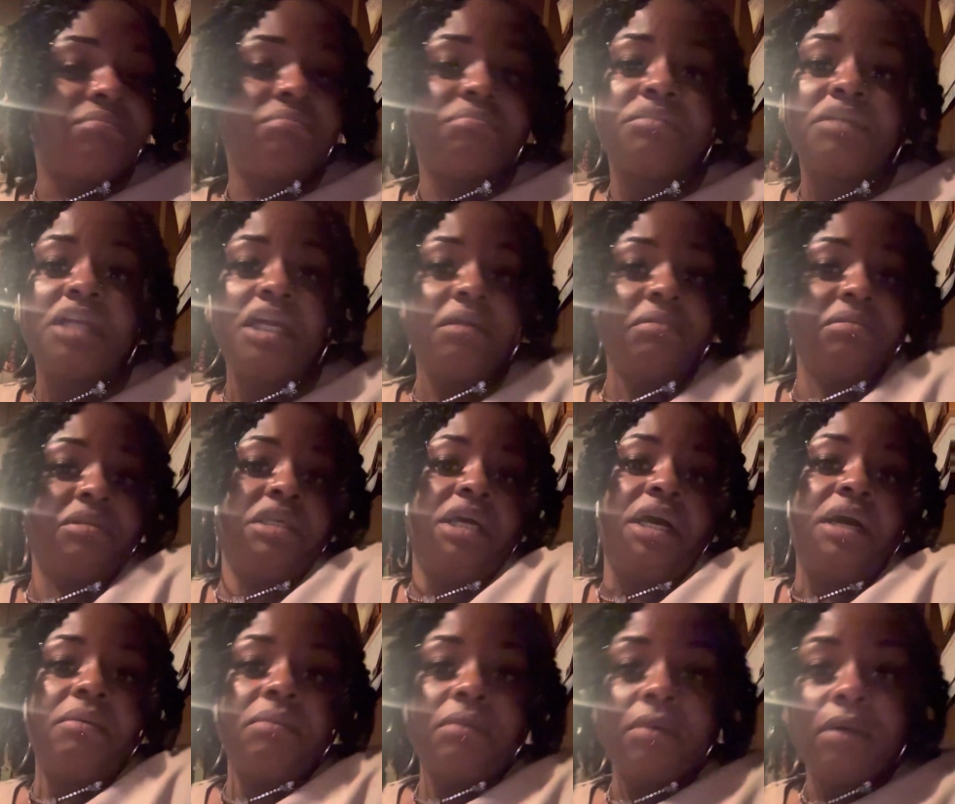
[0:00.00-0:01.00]
let them
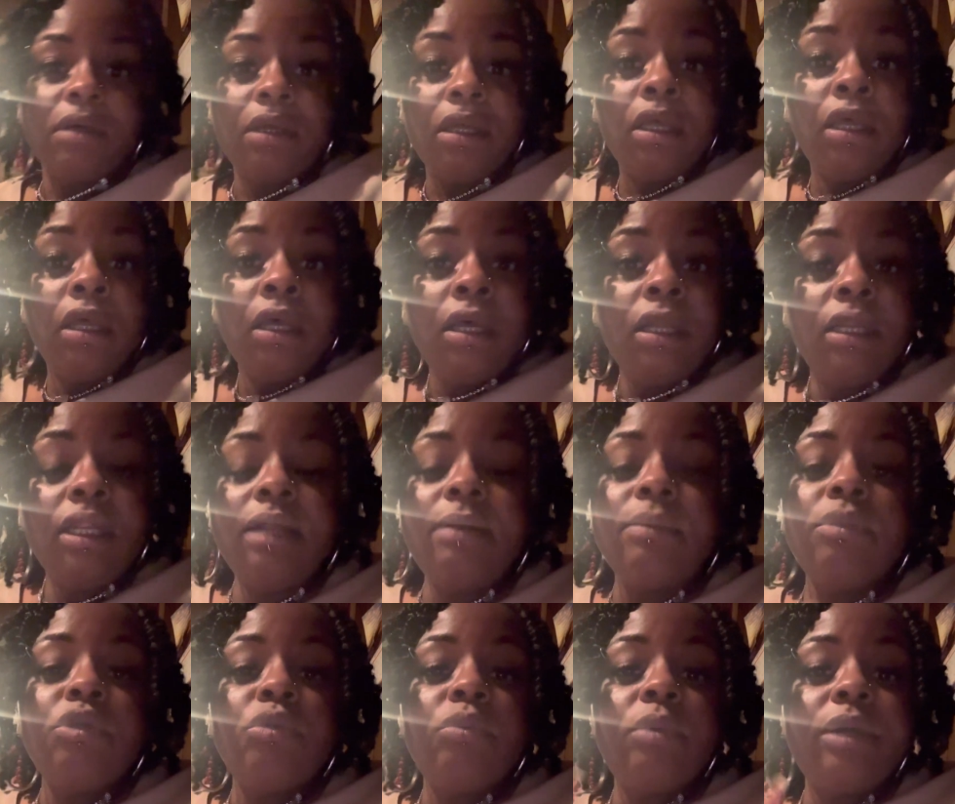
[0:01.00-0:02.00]
talk. Let
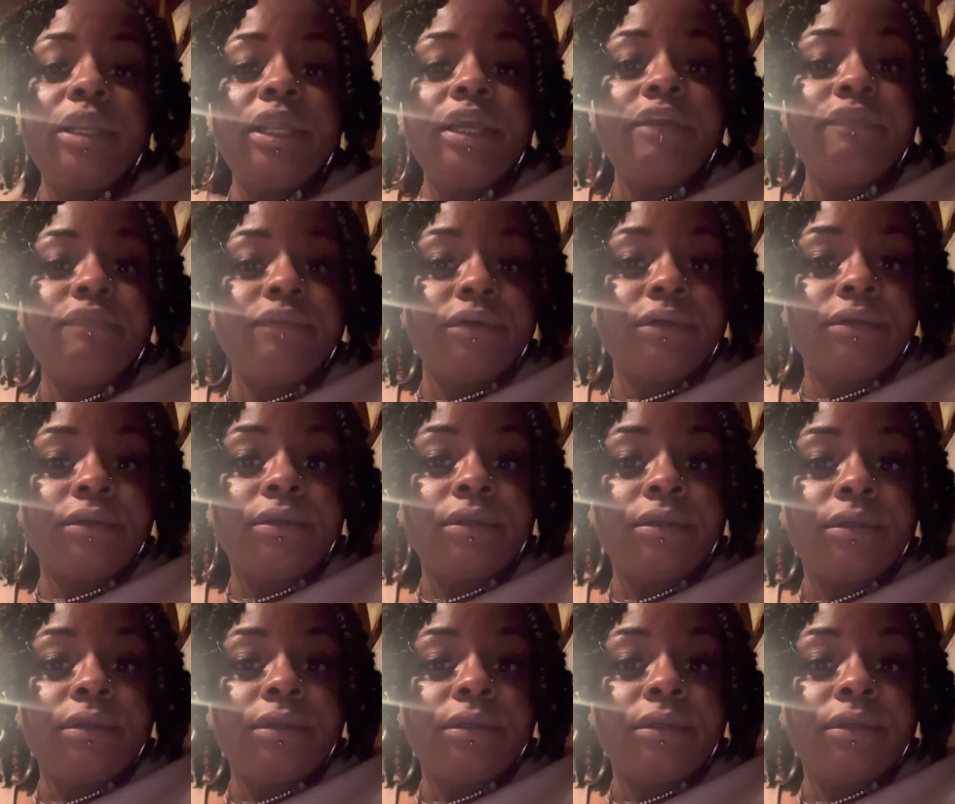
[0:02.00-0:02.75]
them do whatever.